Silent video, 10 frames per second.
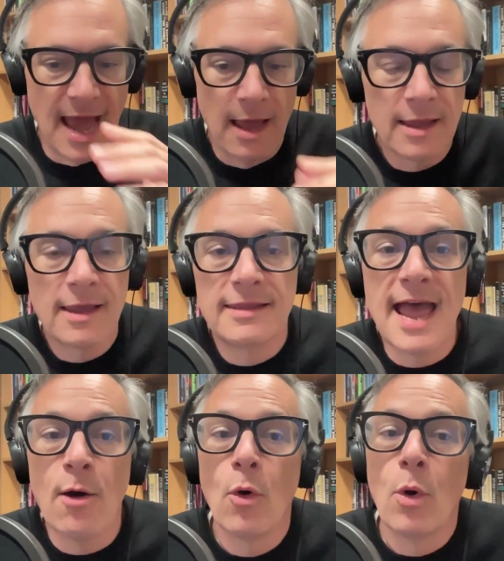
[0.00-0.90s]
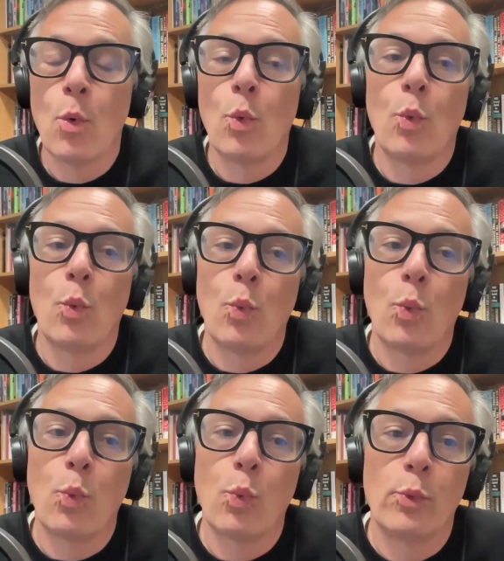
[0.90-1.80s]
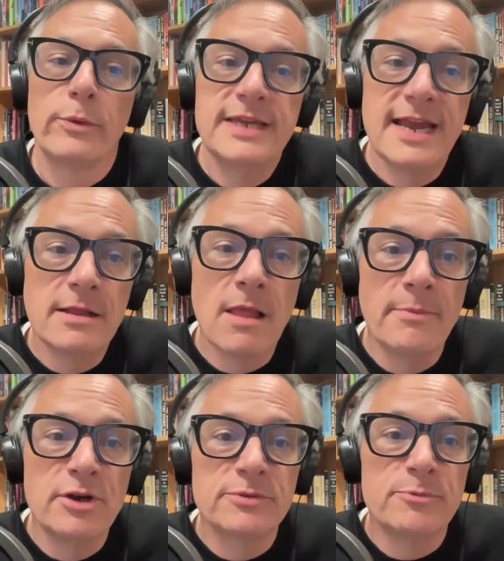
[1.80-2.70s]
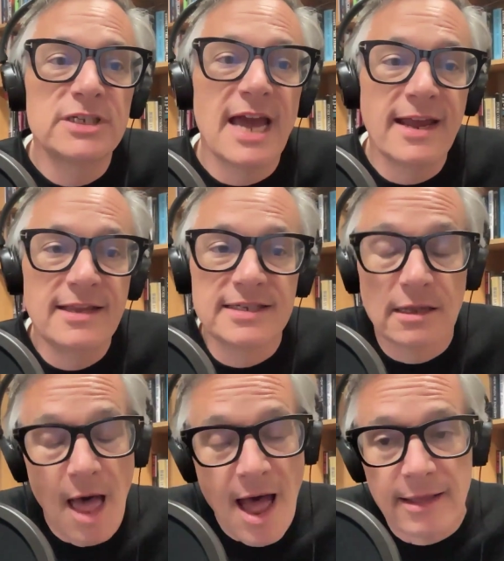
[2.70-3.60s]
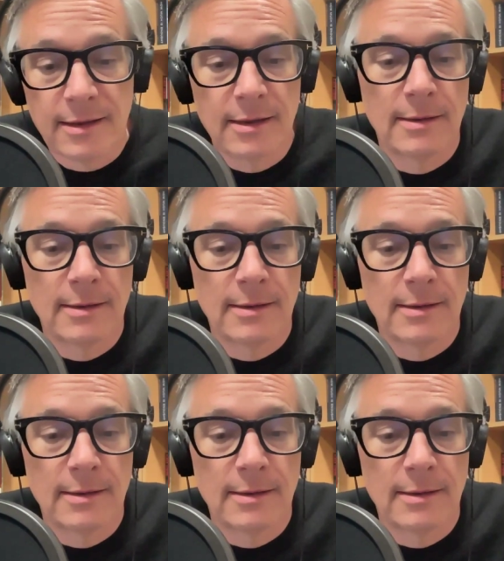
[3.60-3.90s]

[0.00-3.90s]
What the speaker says: Yeah. Now, 10 kilometers per second is a lot.